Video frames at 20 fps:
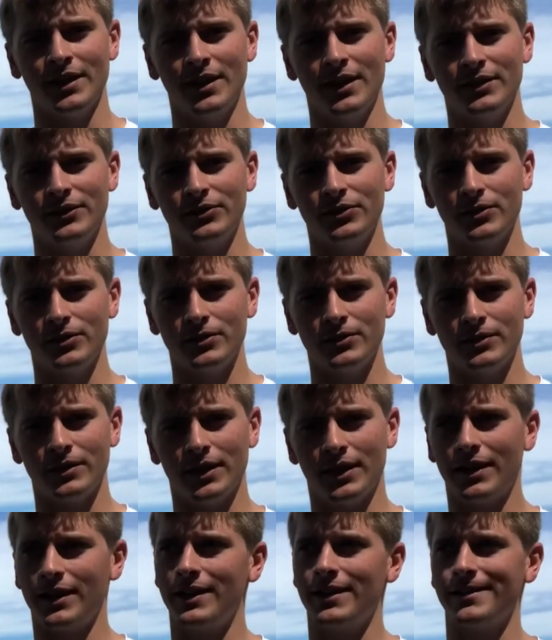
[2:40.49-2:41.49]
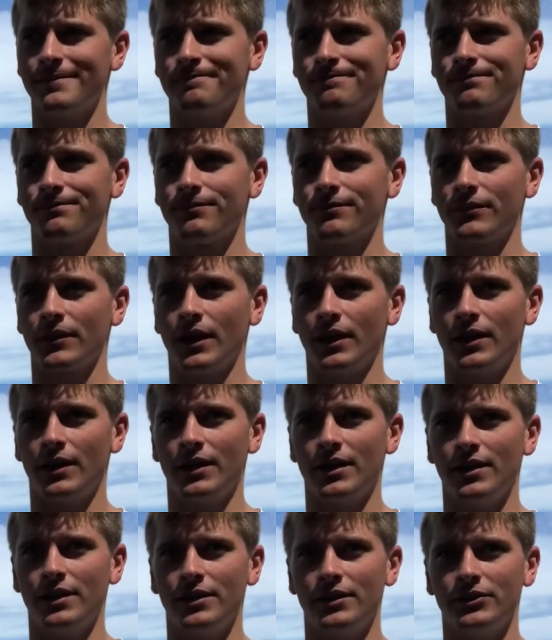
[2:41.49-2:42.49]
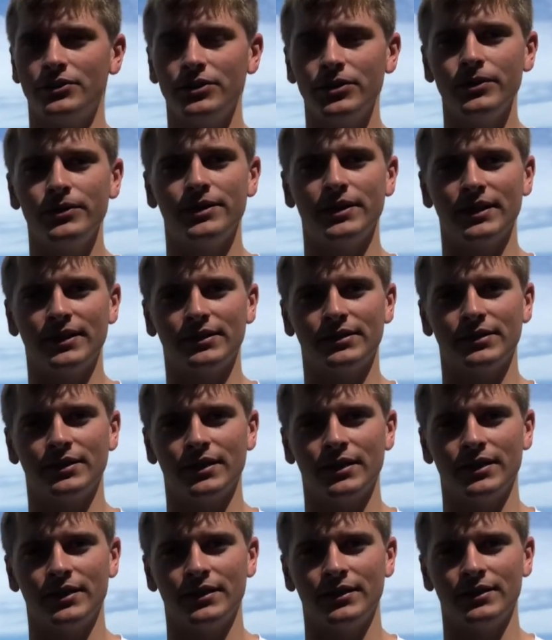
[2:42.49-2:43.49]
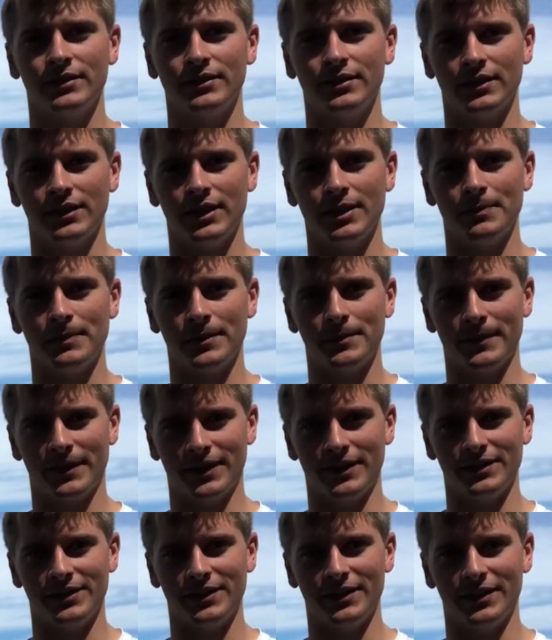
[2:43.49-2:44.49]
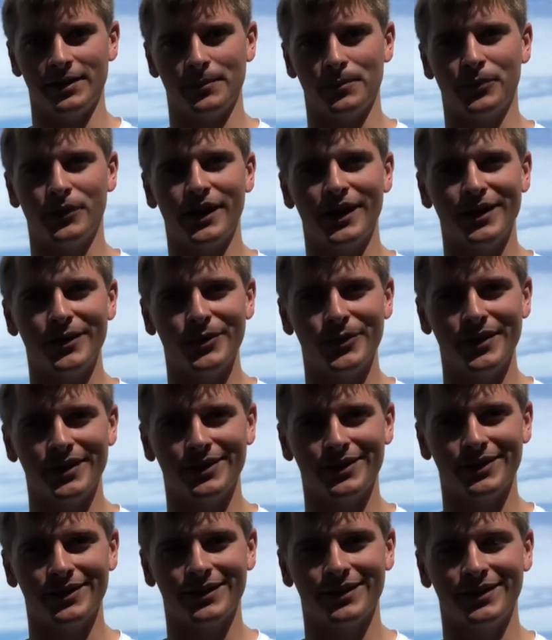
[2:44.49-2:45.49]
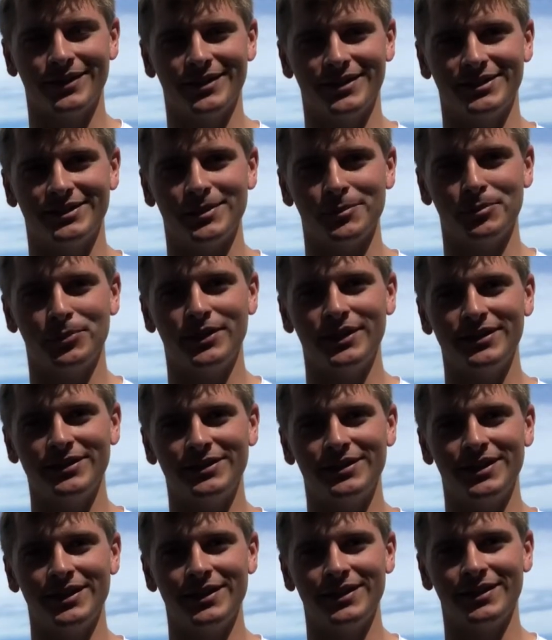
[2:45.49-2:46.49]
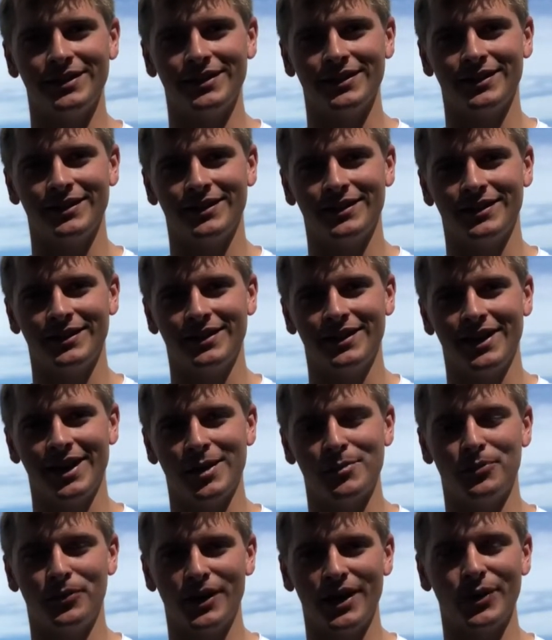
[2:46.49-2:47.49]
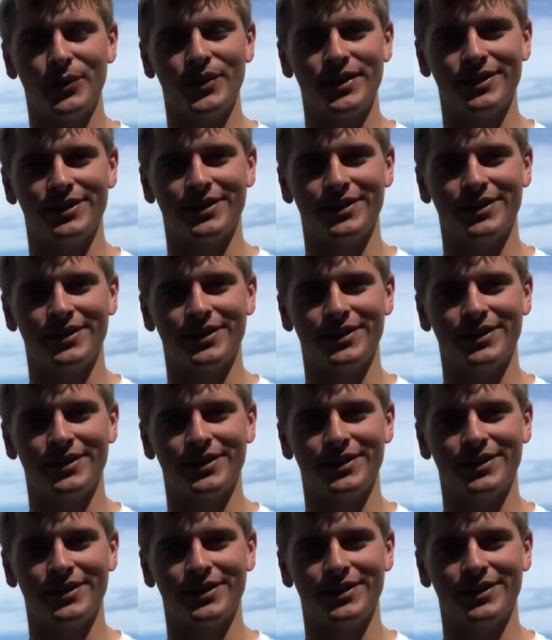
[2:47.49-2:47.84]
And so two things to keep in mind here: praying with simplicity and praying with